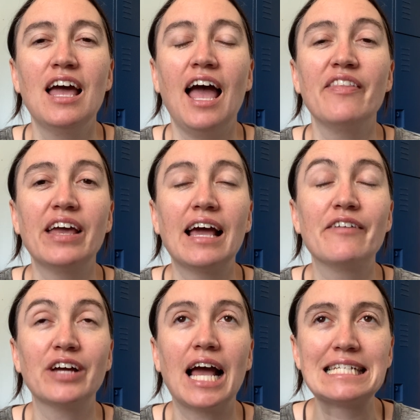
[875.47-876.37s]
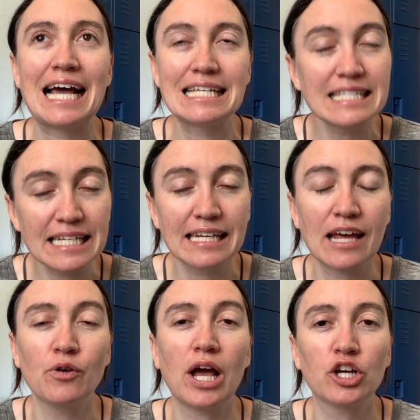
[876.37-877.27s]
And they have tested it
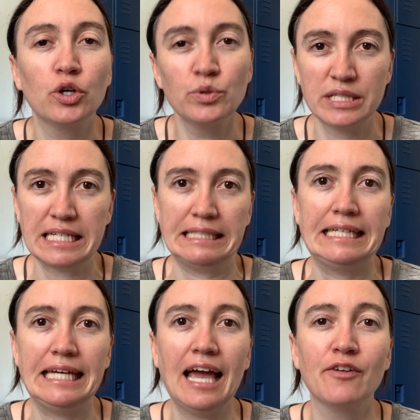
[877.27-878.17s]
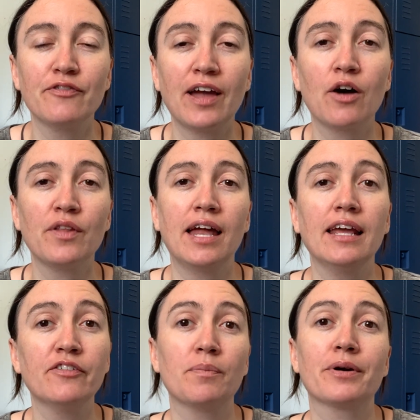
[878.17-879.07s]
out acoustically and found that
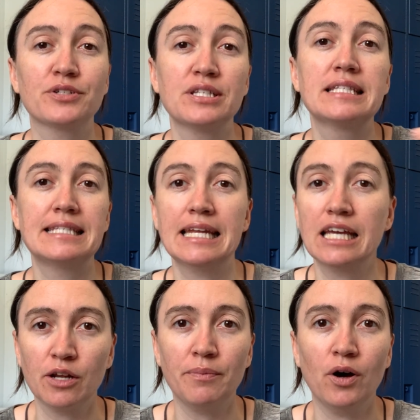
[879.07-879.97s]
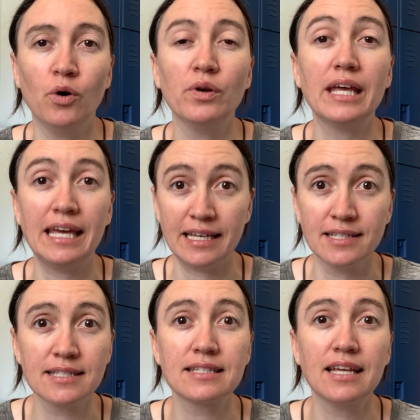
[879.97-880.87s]
if a person sitting in a boat
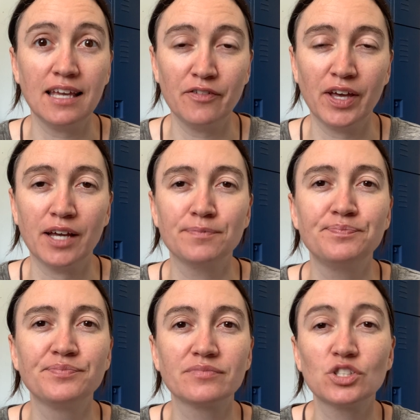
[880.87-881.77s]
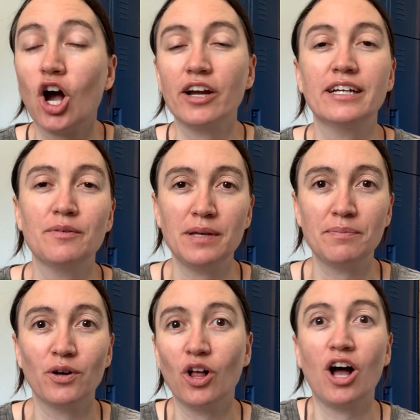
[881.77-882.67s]
is talking to
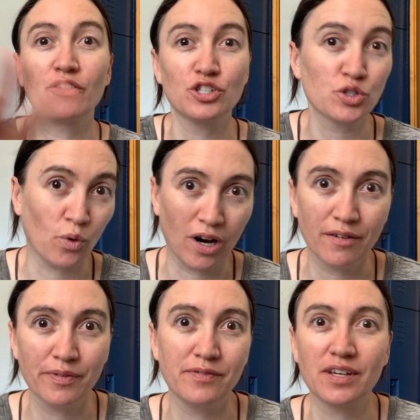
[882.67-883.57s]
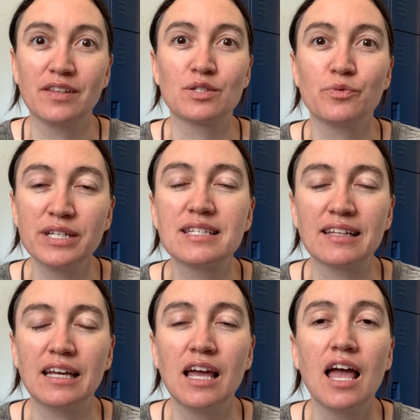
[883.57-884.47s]
people on the shore, they've done this
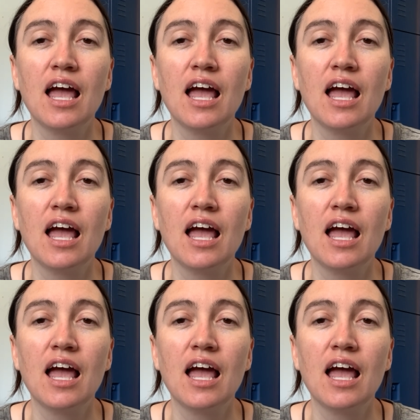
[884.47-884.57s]
recently,